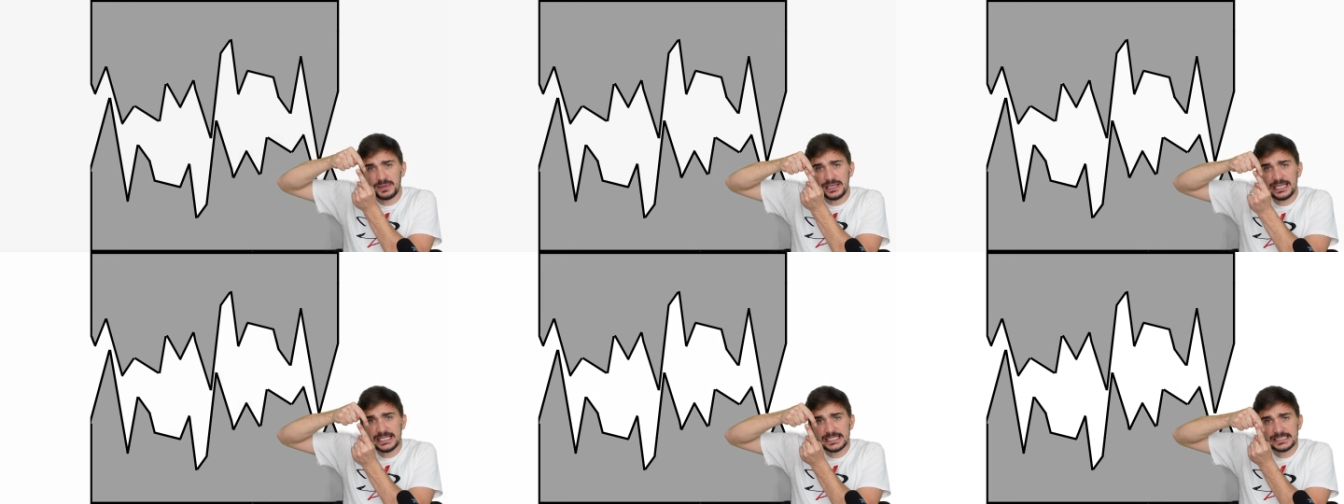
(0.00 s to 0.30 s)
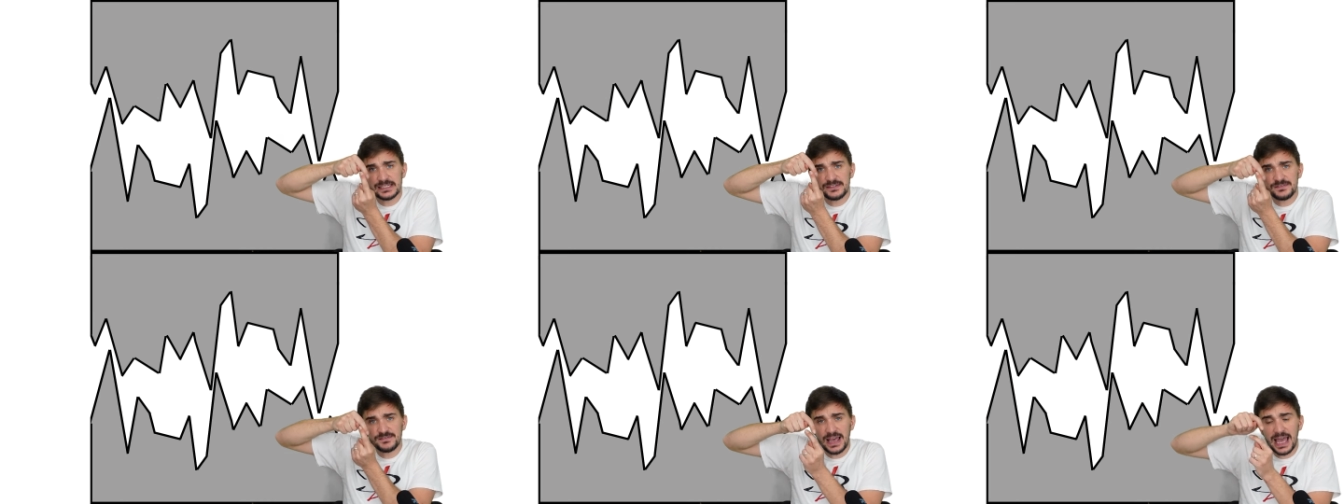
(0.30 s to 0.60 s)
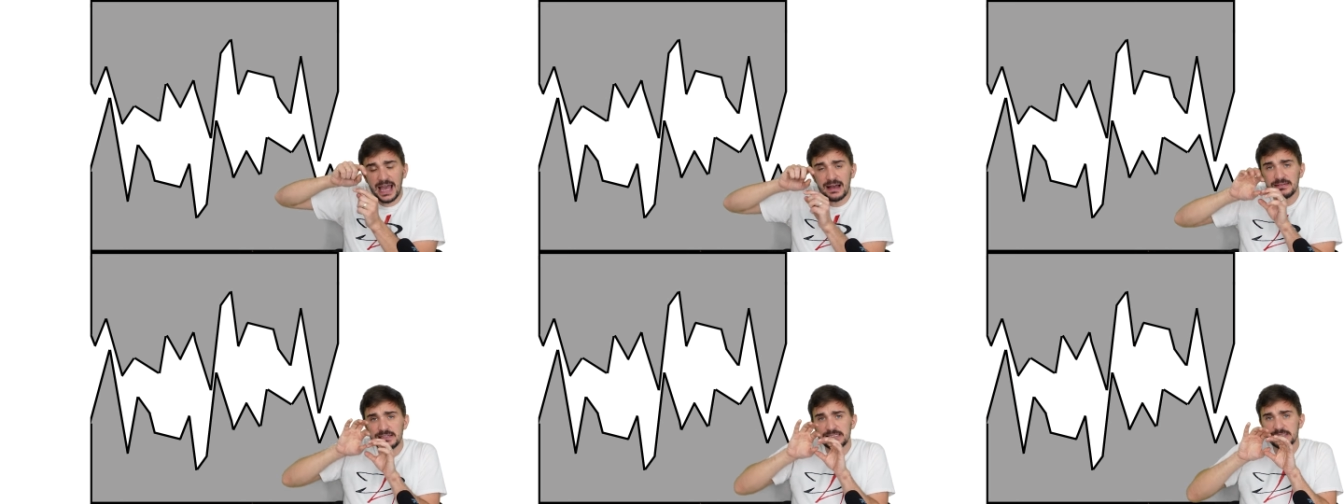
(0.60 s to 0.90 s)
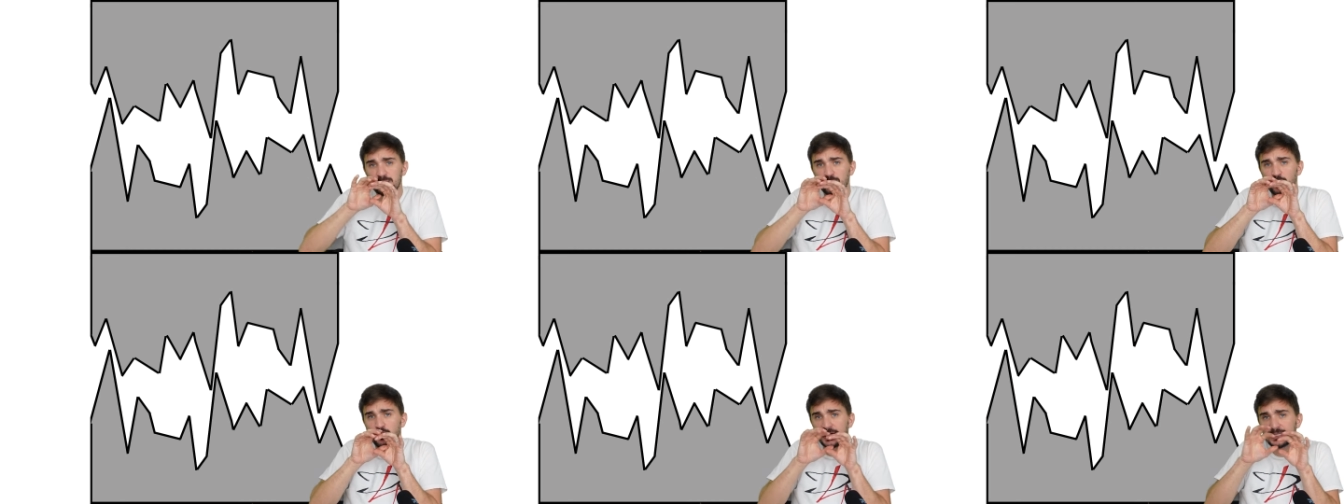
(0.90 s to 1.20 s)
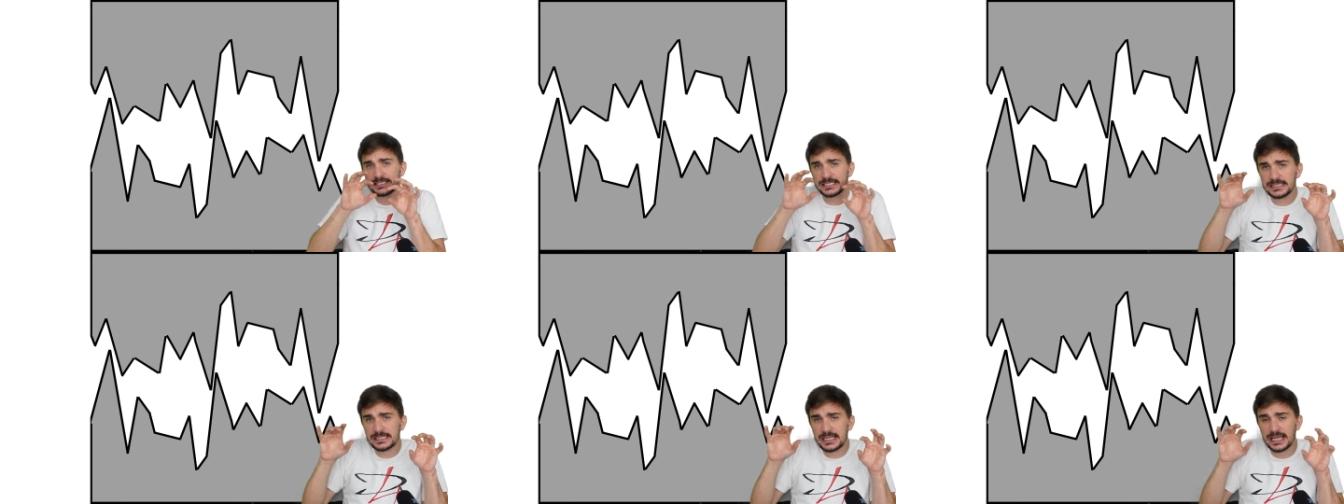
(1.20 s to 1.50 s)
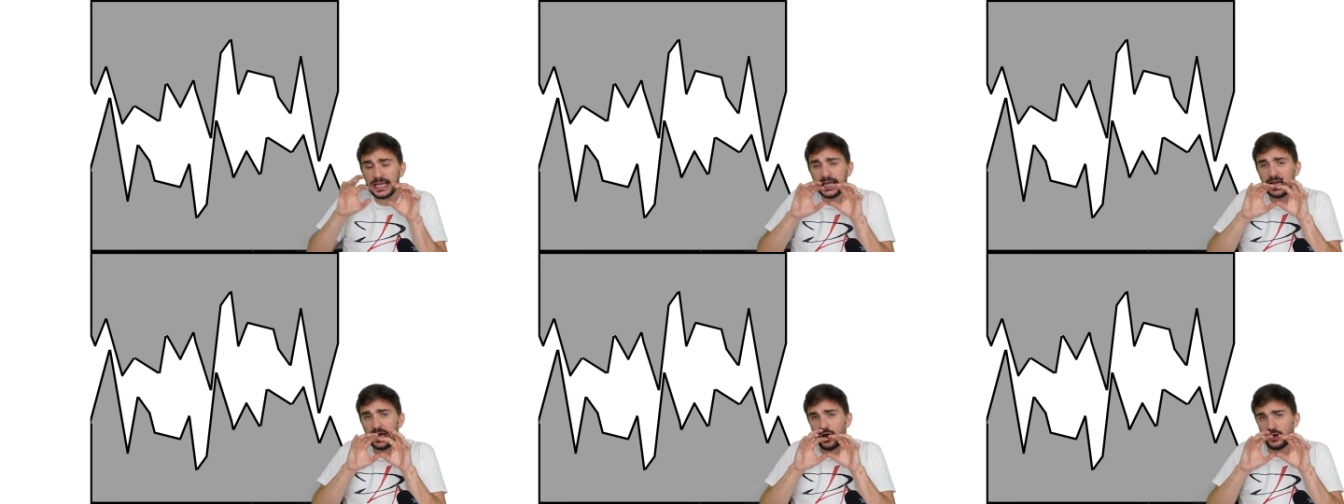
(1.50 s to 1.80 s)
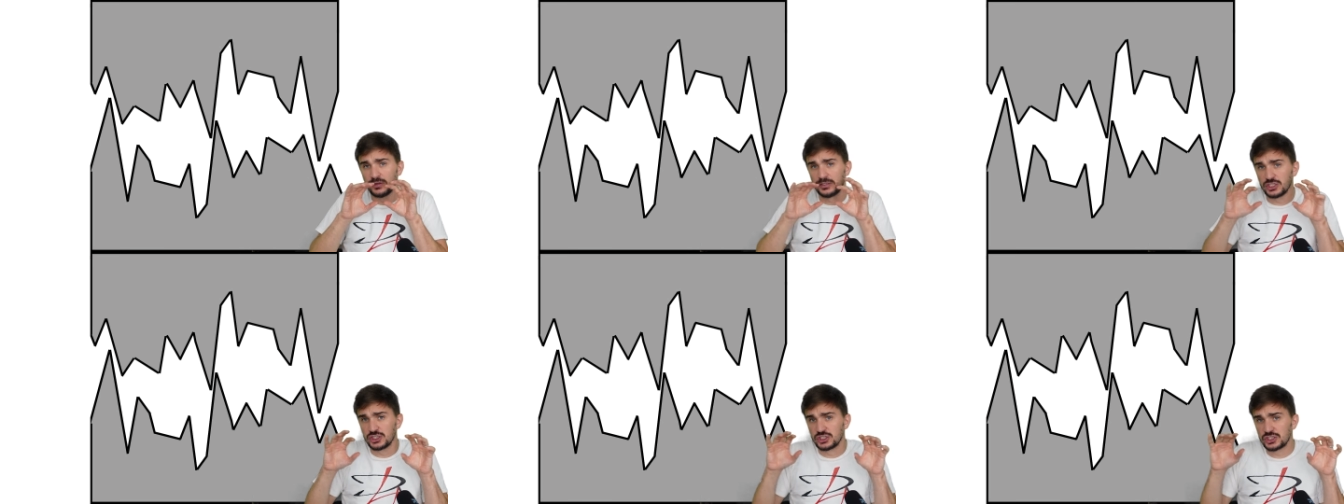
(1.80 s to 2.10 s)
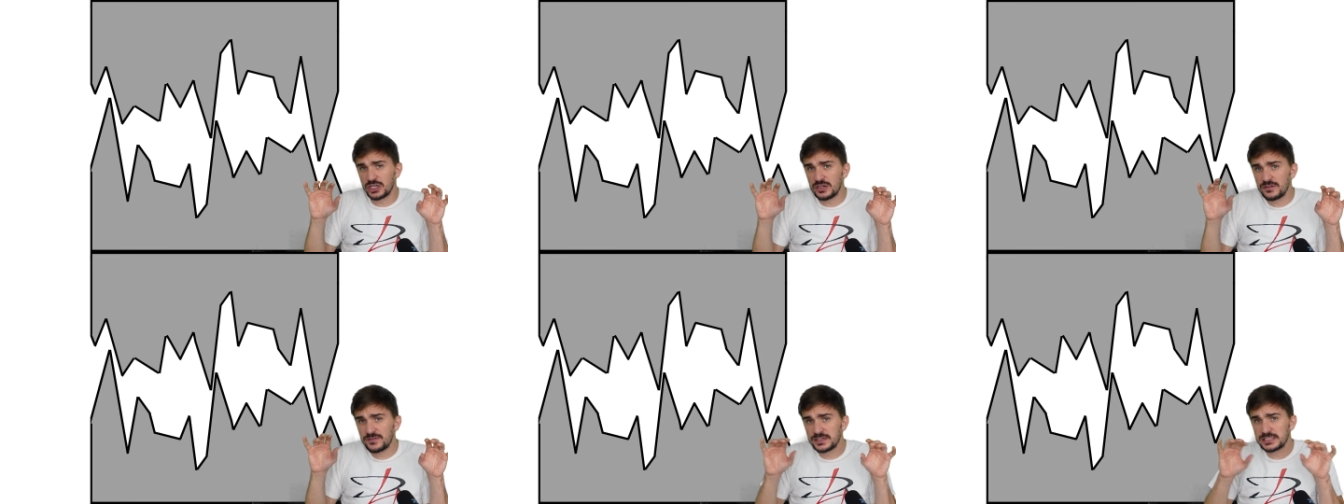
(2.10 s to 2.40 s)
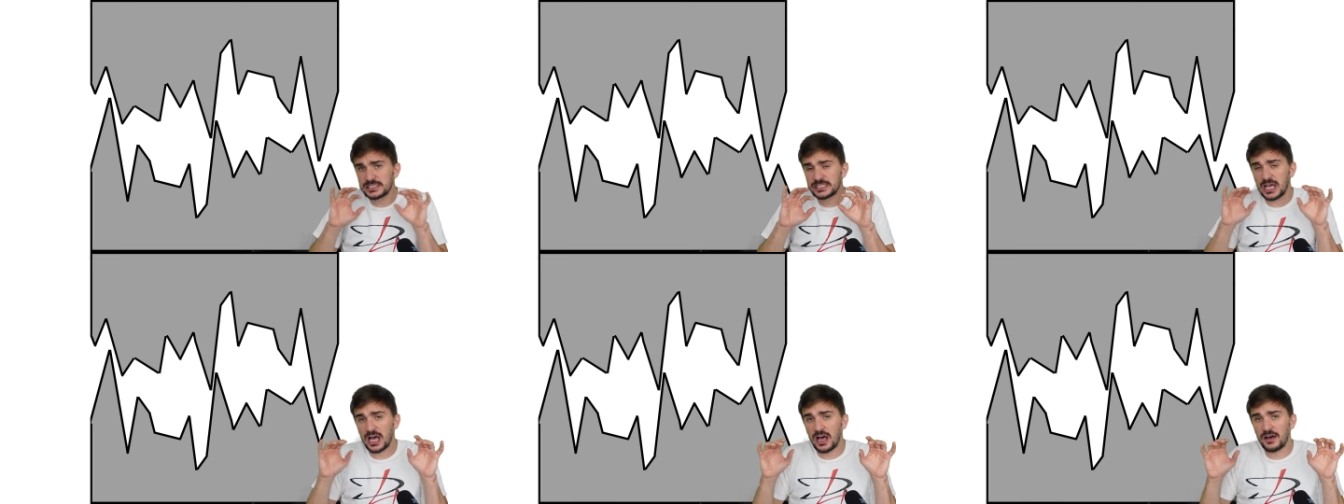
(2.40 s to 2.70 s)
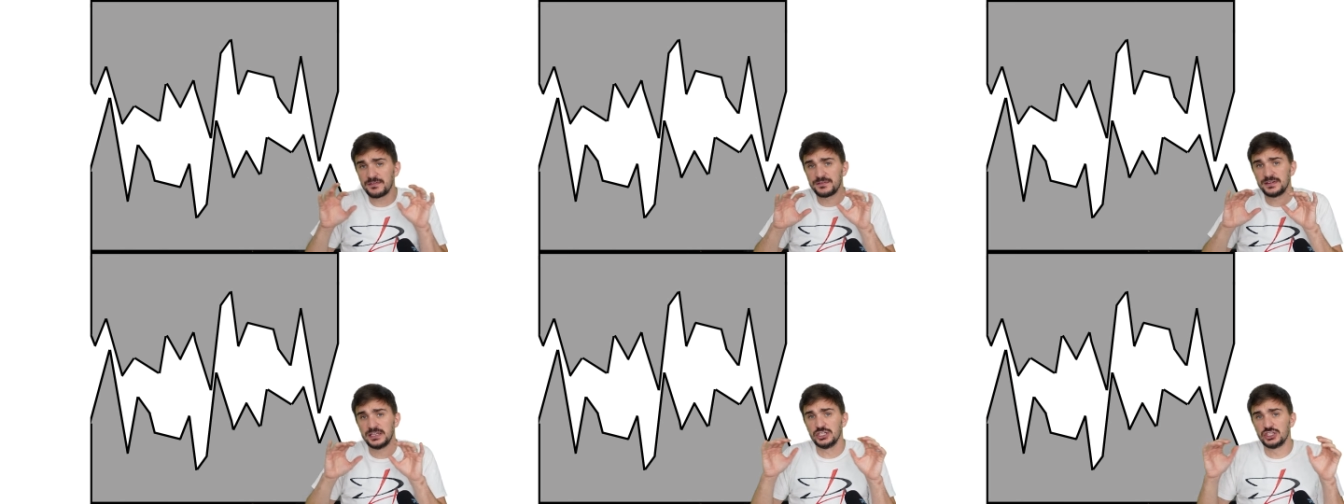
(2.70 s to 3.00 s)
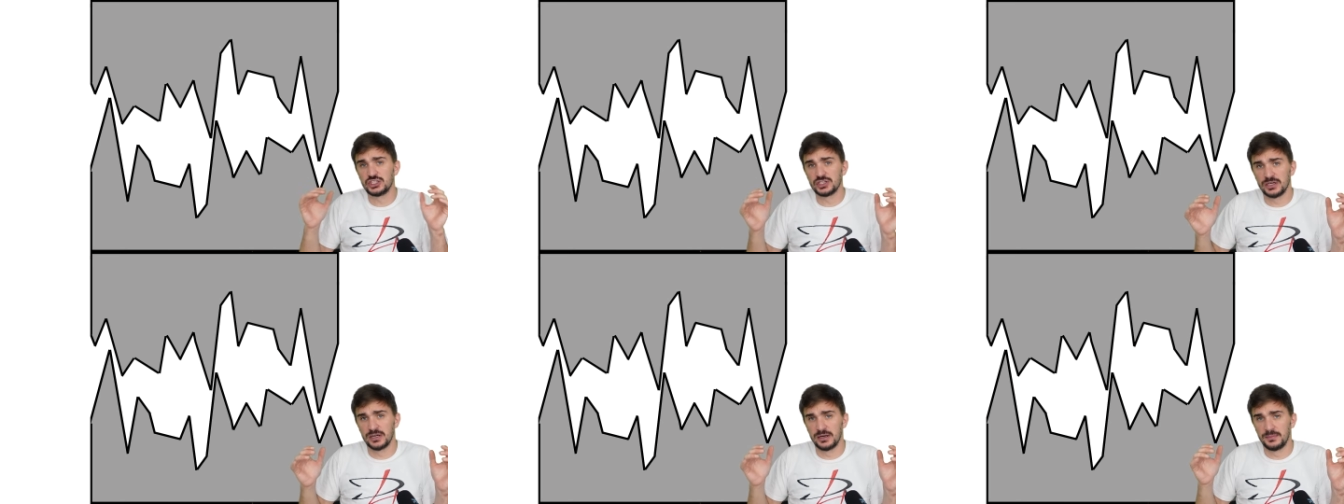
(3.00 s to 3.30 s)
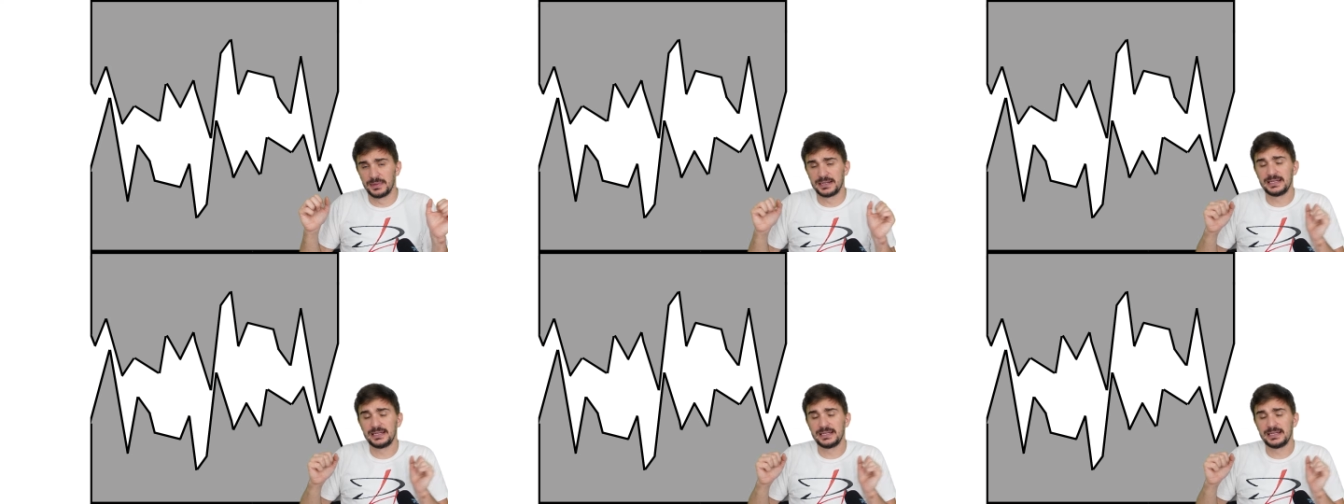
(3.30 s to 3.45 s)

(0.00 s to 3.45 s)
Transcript: peaks and valleys present on the surface of each uh,